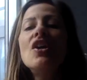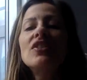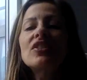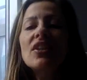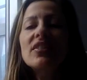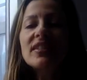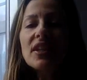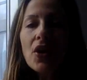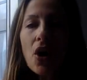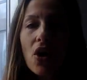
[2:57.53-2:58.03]

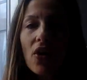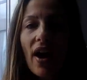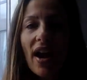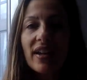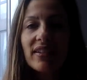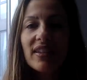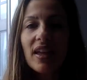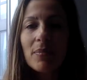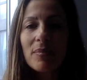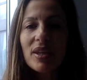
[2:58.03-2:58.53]
So I said, "All
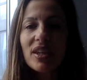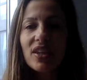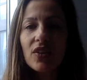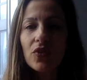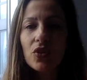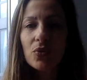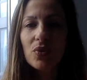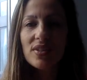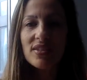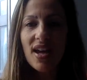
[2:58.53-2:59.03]
right, let me
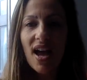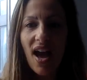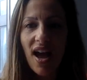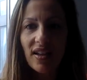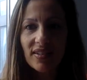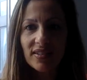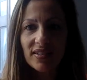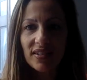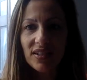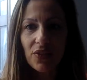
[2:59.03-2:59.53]
give you a
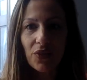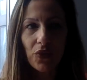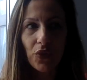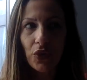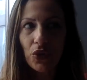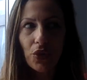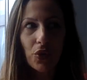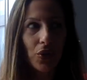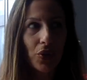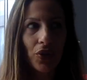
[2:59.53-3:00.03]
task if
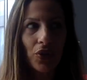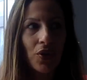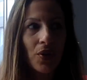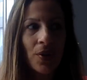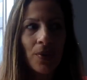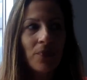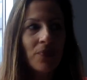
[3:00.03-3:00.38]
you